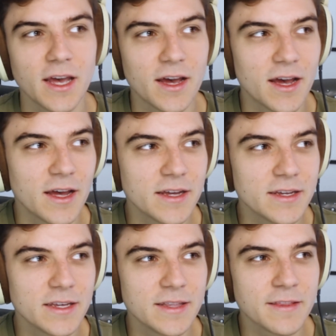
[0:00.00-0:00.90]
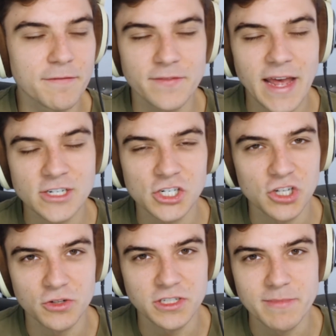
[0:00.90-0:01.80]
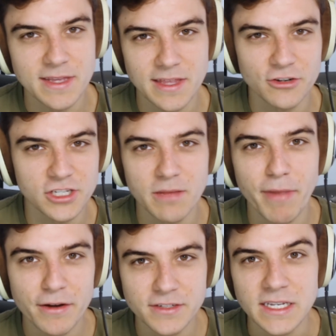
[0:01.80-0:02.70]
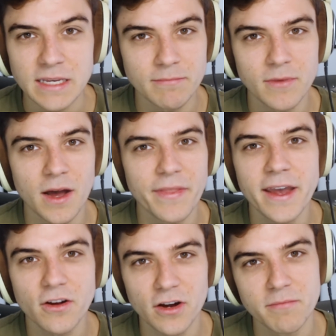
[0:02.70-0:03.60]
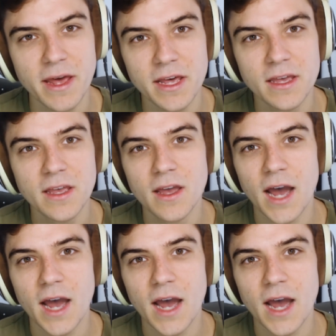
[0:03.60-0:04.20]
uh, the, that just shows to me that they're just a better team on that current meta.